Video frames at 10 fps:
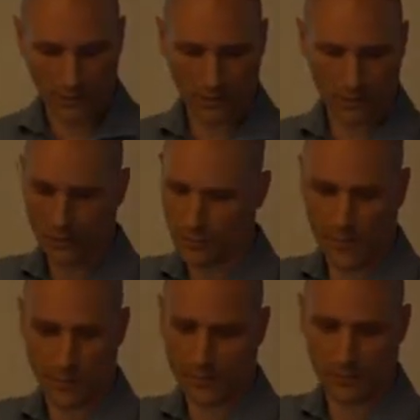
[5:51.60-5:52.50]
And you also
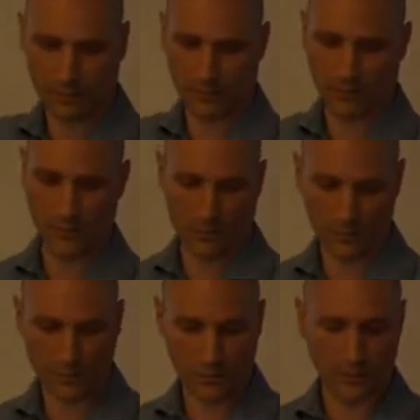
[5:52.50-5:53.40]
need some
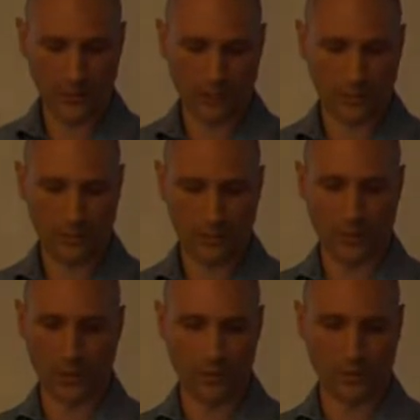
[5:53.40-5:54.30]
tools
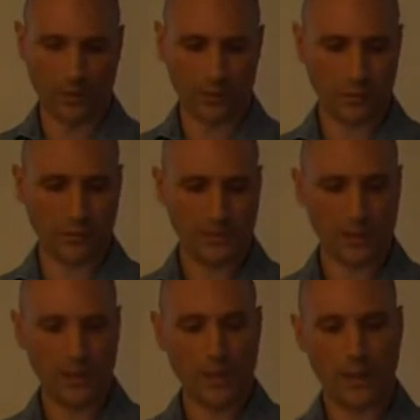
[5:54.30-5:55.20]
which are called range proofs.